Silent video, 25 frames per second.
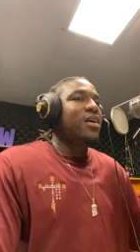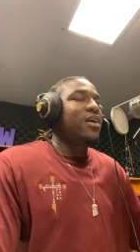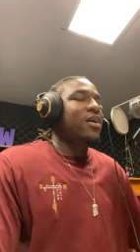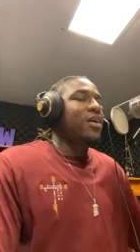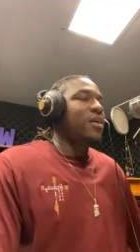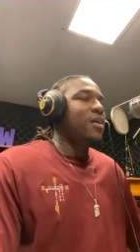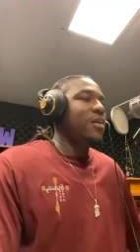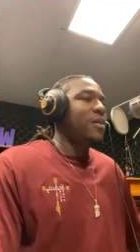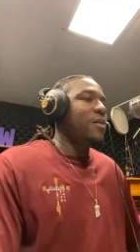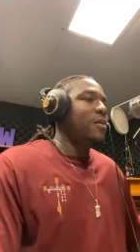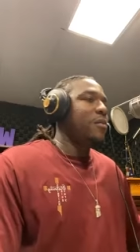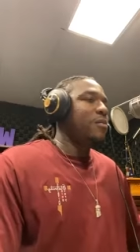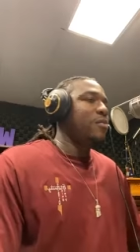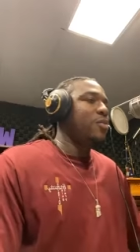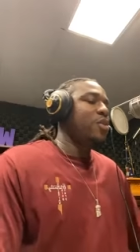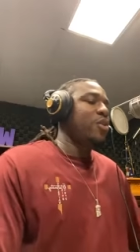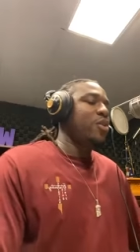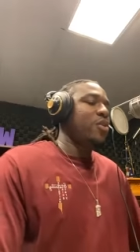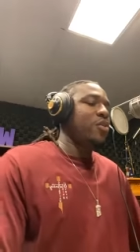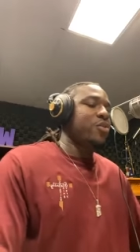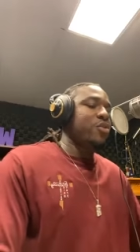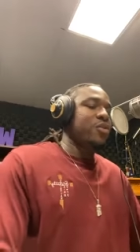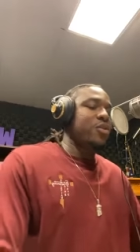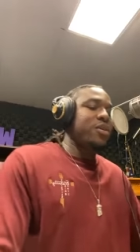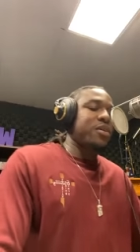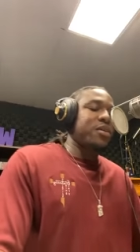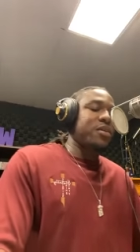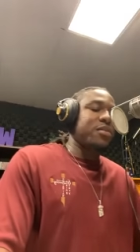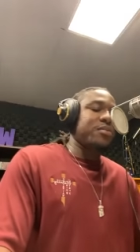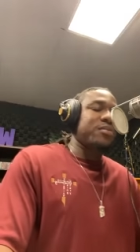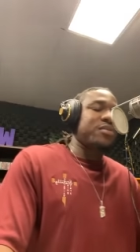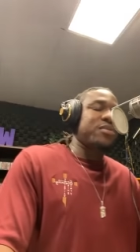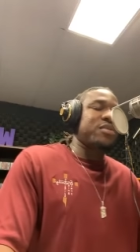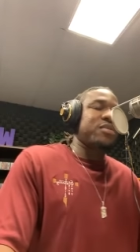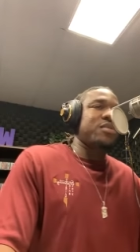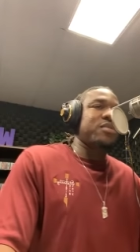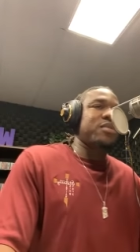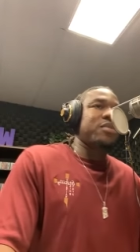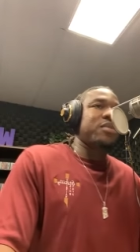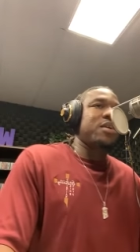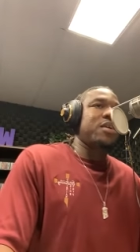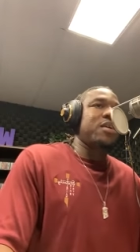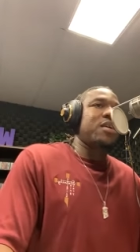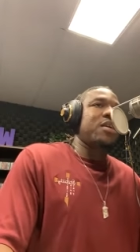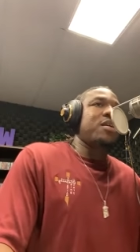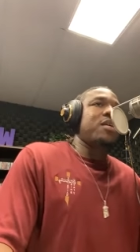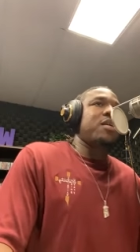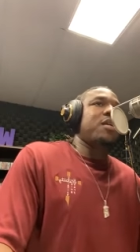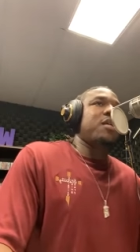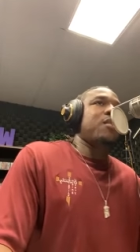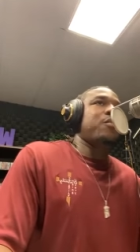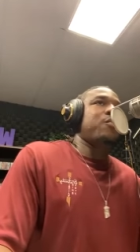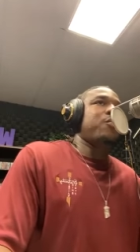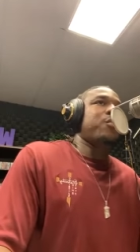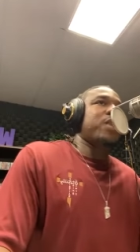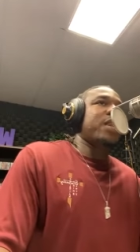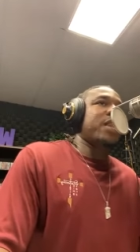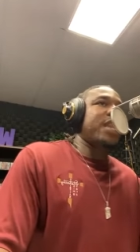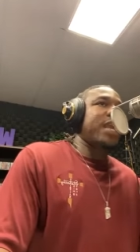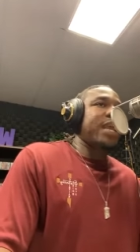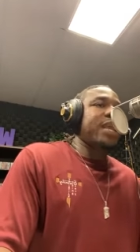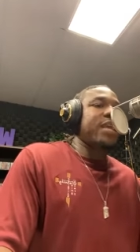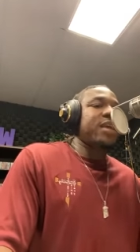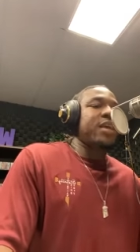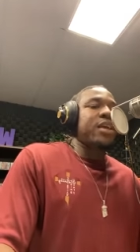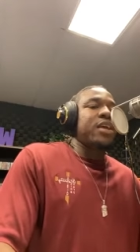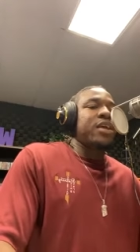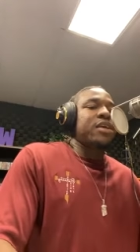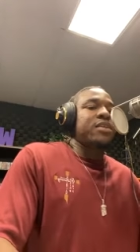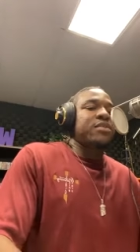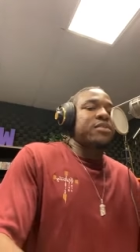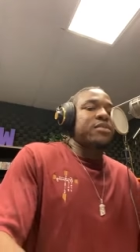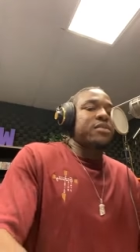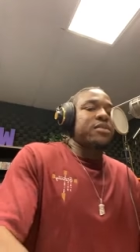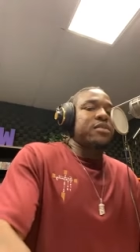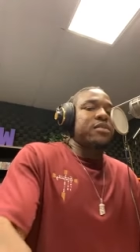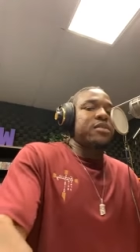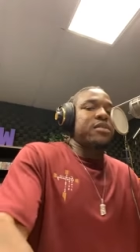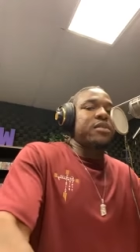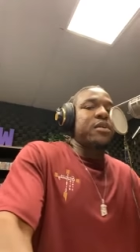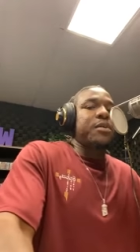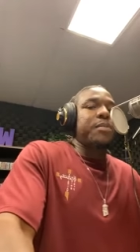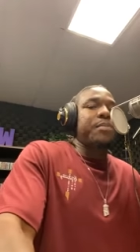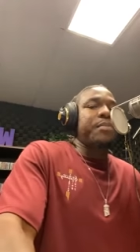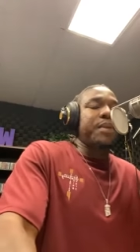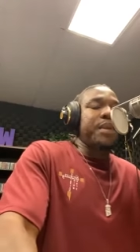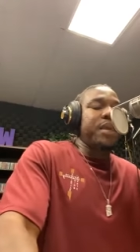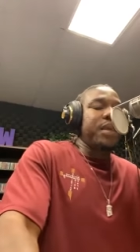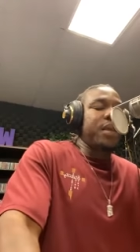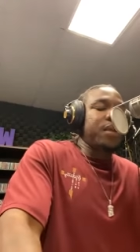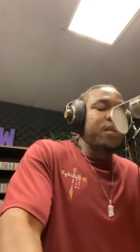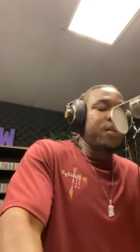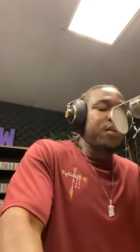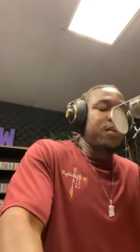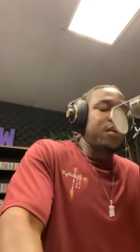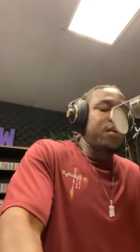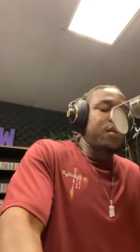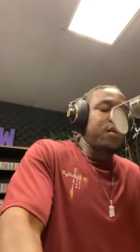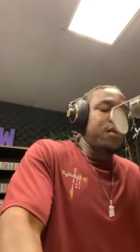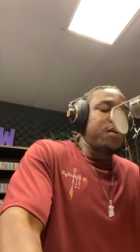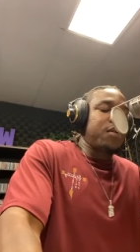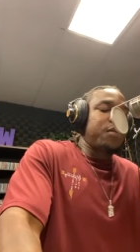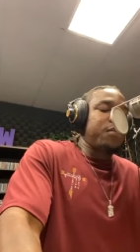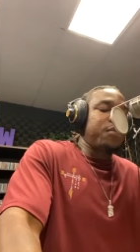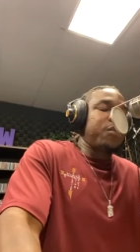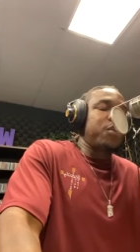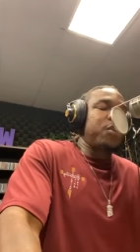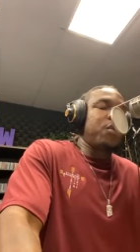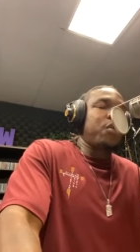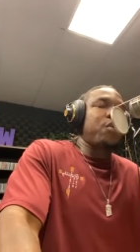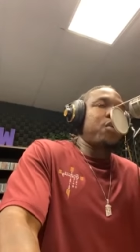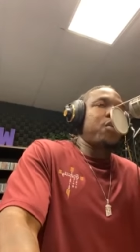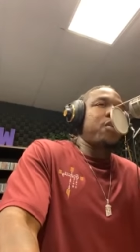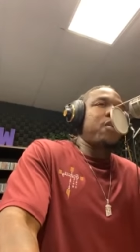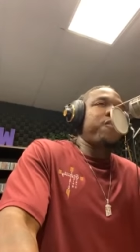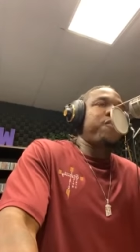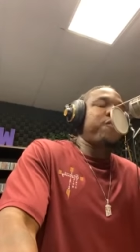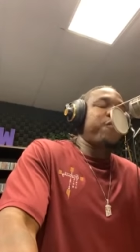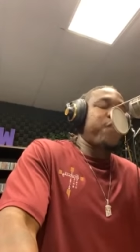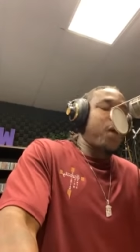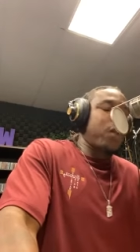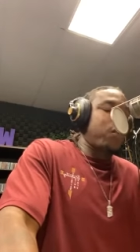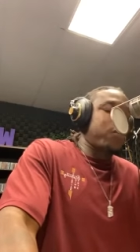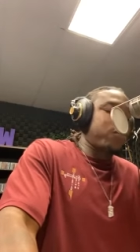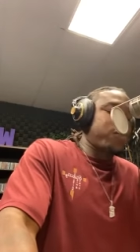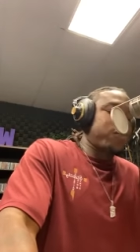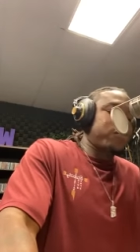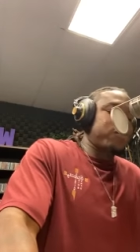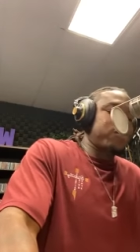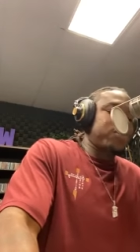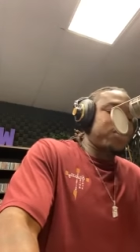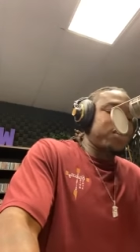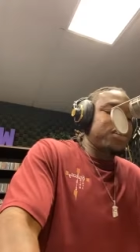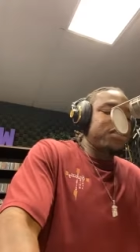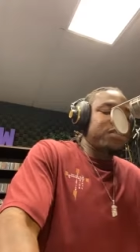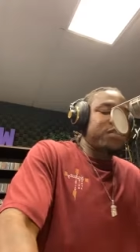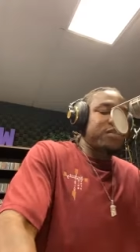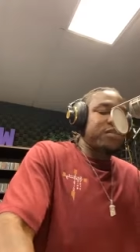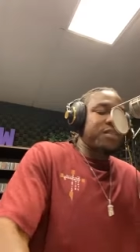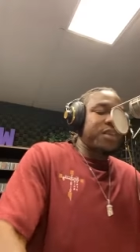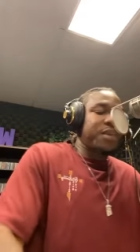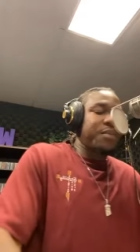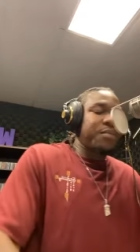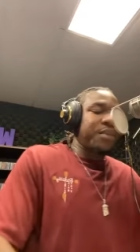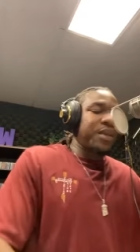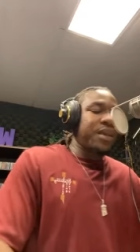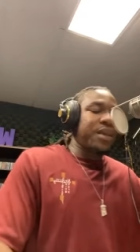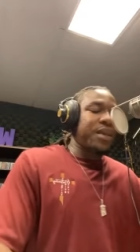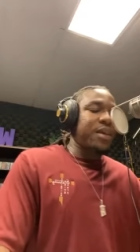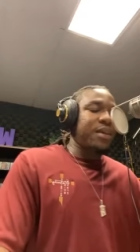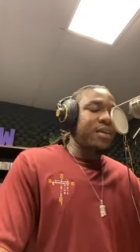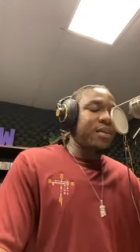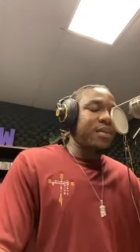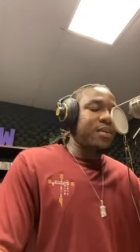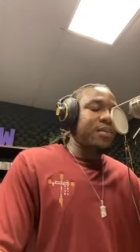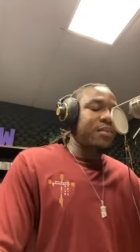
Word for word: um, you know, um, to uh, relate to uh, being, um, you know, a follower of Jesus, amen.